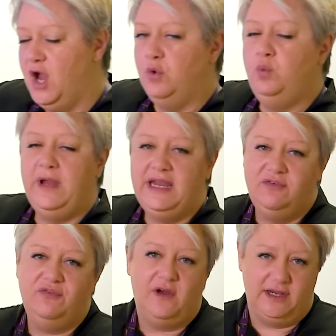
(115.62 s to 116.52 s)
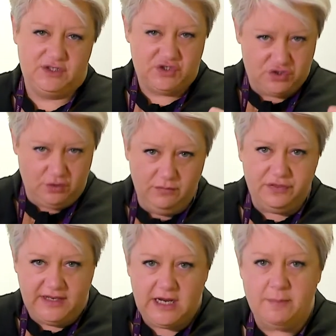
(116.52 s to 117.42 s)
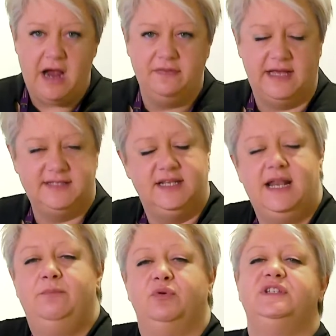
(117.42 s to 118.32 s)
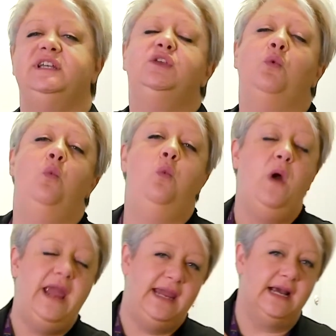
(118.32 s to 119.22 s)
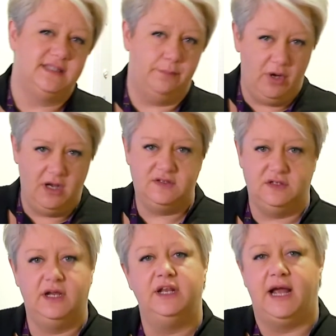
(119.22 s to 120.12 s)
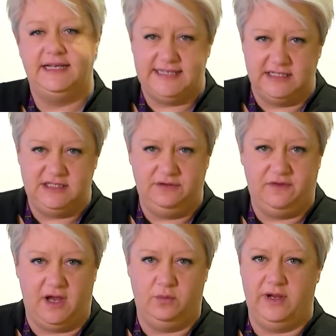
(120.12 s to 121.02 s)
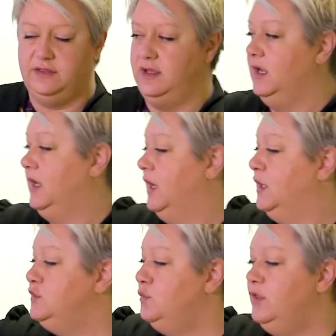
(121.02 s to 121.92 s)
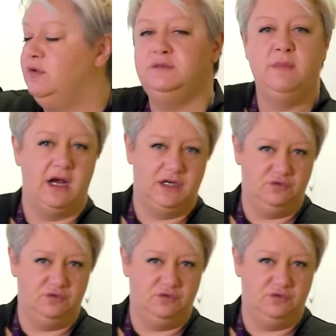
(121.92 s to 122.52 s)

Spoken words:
We find something about that celebrity that we as a person can identify with. So whether it's Marcus